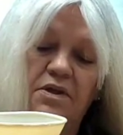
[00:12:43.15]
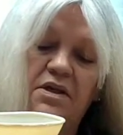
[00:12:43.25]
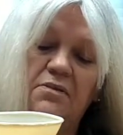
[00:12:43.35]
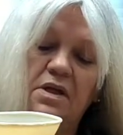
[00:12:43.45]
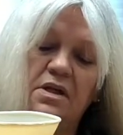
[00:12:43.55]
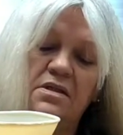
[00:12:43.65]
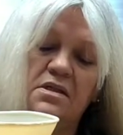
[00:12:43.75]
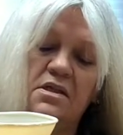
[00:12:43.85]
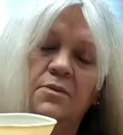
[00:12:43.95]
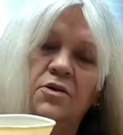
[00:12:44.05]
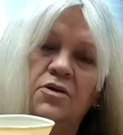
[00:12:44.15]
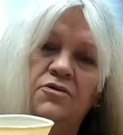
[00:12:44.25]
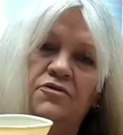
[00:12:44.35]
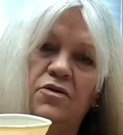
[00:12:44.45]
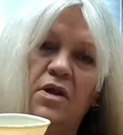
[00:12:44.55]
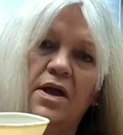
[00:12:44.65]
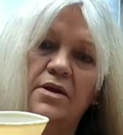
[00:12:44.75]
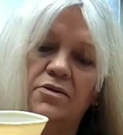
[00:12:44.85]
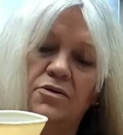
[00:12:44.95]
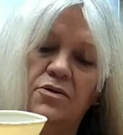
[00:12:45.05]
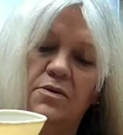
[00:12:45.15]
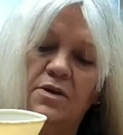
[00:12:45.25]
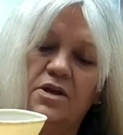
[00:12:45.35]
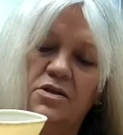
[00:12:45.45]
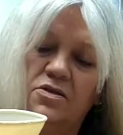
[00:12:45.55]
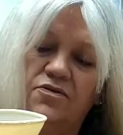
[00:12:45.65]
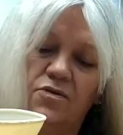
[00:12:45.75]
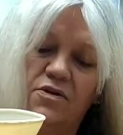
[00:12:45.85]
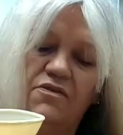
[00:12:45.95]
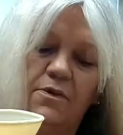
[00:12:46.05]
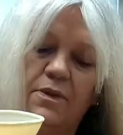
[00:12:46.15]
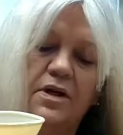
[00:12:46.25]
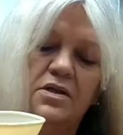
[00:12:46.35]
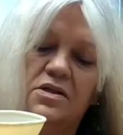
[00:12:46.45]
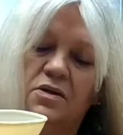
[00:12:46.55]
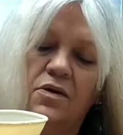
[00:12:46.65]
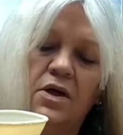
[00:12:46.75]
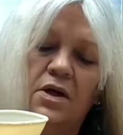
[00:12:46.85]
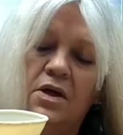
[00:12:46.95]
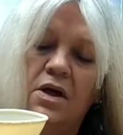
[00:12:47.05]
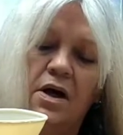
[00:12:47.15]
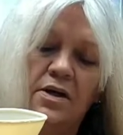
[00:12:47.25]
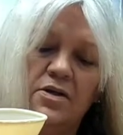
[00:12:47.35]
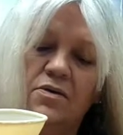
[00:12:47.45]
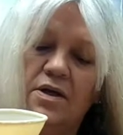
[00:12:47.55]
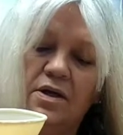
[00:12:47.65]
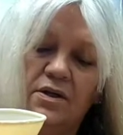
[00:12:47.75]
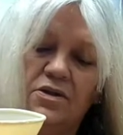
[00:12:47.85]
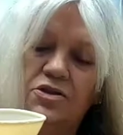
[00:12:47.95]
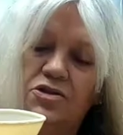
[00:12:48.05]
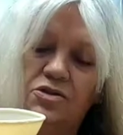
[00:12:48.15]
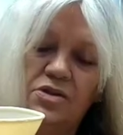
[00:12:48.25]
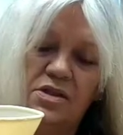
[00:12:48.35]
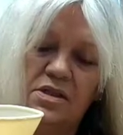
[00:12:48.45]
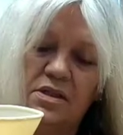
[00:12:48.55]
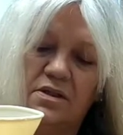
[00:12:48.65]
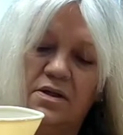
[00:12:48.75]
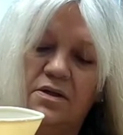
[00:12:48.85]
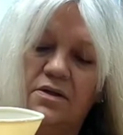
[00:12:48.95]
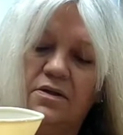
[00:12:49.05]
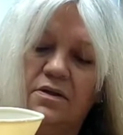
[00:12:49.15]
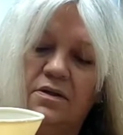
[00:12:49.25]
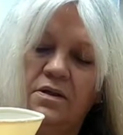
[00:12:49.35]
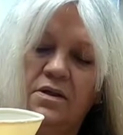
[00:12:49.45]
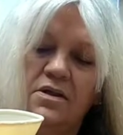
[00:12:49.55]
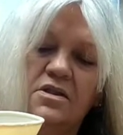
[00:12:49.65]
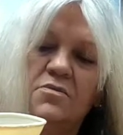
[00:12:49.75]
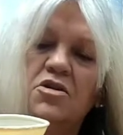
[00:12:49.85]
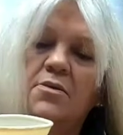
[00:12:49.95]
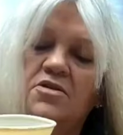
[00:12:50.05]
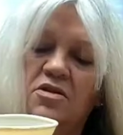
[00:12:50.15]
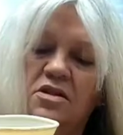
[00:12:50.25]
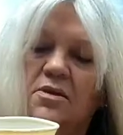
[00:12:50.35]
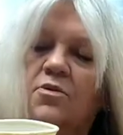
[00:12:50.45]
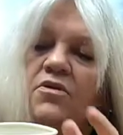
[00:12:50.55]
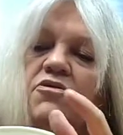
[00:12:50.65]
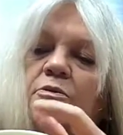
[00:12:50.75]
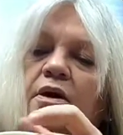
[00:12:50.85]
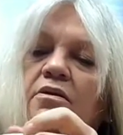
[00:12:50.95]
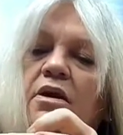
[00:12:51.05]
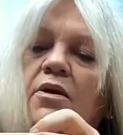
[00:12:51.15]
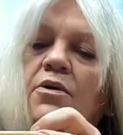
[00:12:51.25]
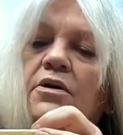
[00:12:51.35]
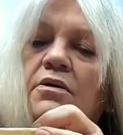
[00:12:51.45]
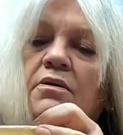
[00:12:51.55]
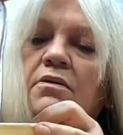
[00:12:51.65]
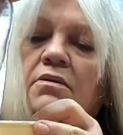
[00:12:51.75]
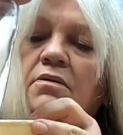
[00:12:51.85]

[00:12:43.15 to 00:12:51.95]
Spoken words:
But it simmered for like 30 minutes or 45 minutes, so I know I got the juices in there. Sometimes I'll simmer it for about an hour.